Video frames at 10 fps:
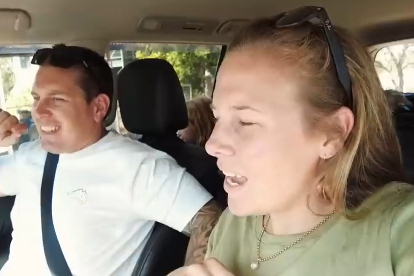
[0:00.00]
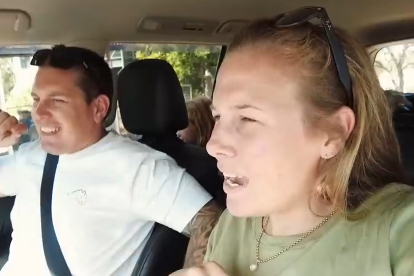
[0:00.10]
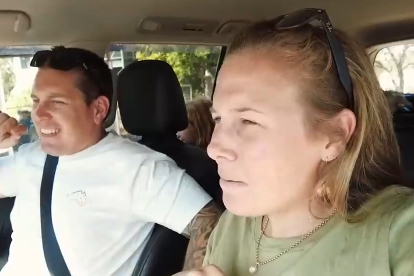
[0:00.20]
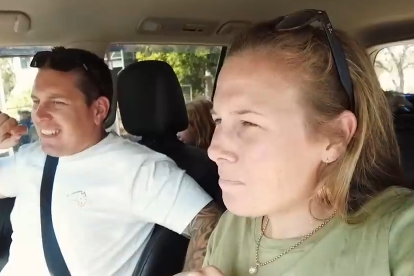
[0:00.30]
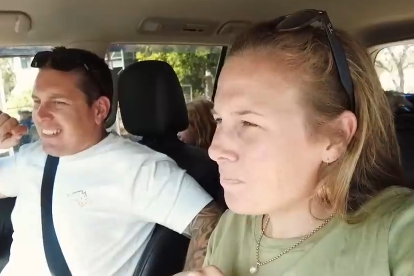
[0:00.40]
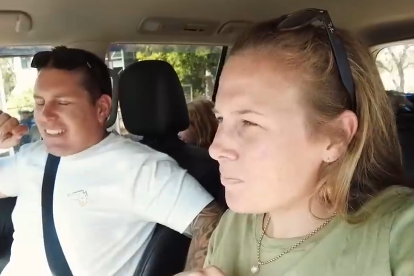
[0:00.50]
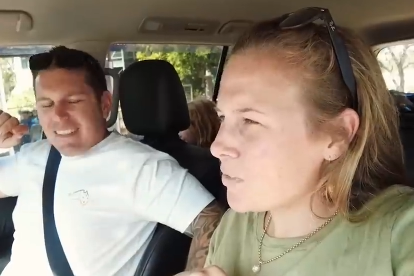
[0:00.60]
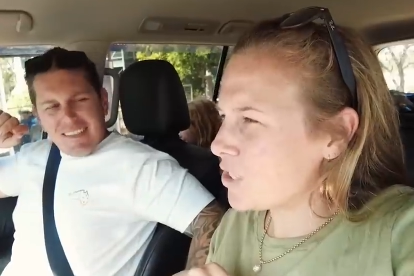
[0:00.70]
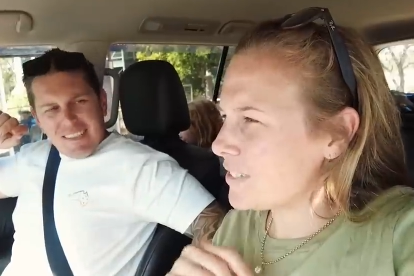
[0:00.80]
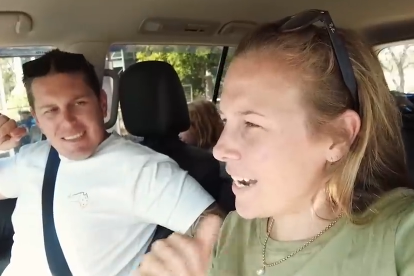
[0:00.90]

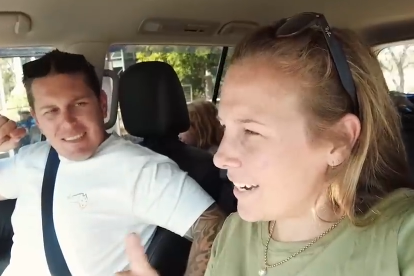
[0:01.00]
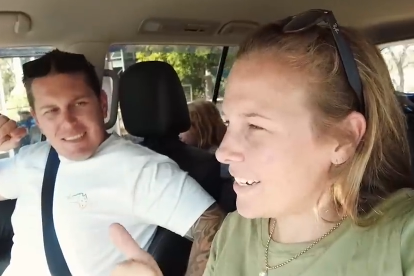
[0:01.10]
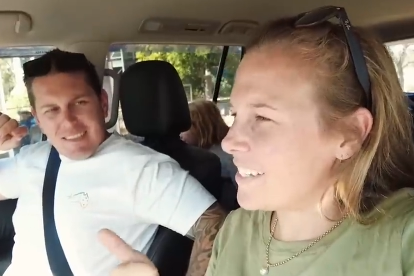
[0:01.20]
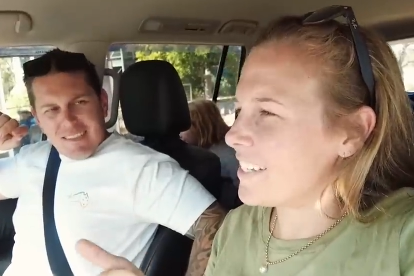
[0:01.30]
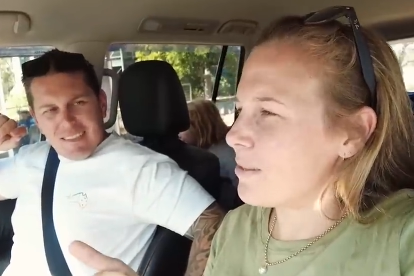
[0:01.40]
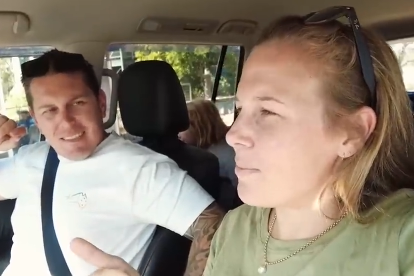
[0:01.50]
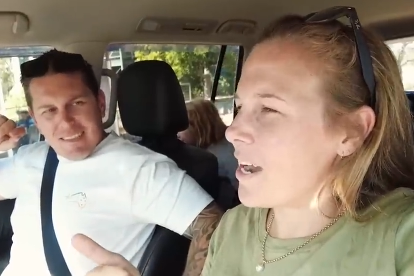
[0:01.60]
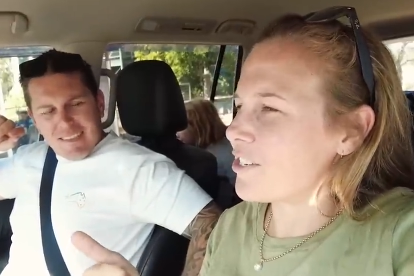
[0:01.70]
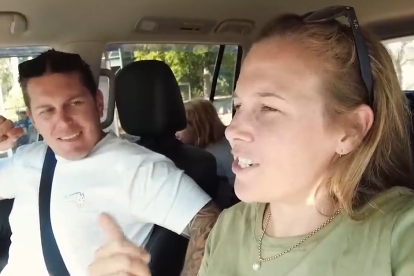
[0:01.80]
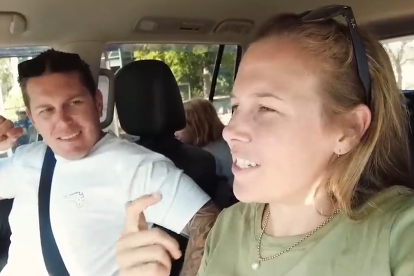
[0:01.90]
Speaker 1: Um, just take it easy in the
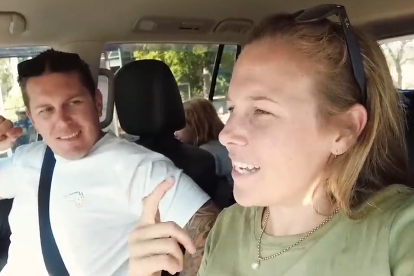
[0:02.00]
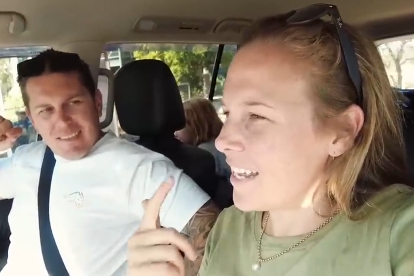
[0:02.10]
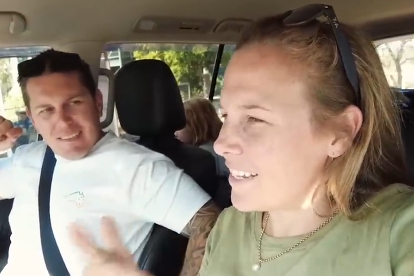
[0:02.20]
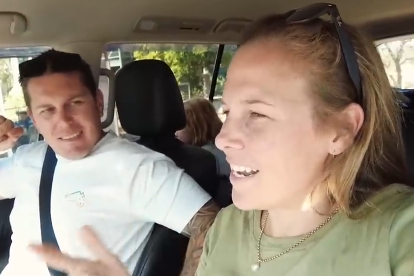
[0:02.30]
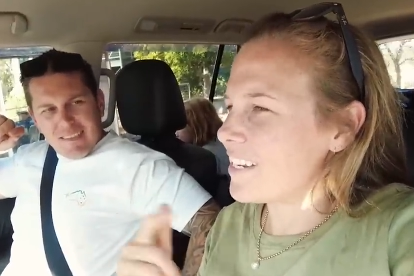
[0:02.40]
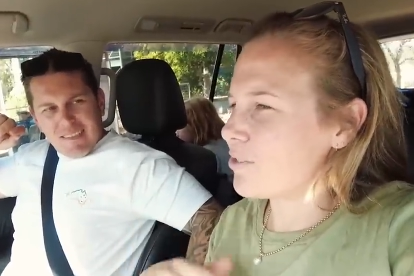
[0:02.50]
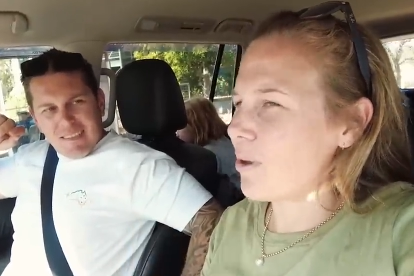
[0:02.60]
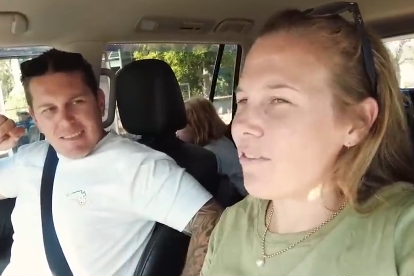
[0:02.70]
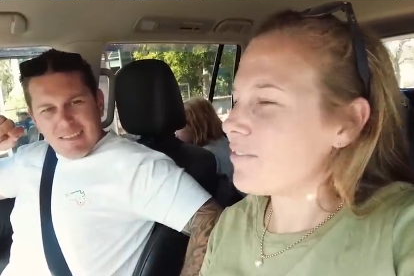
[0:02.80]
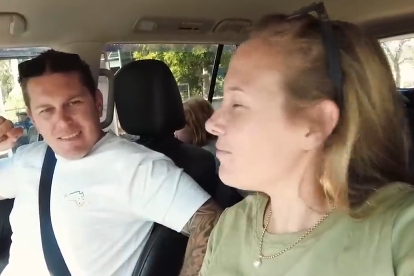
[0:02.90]
marshes and the end is rough.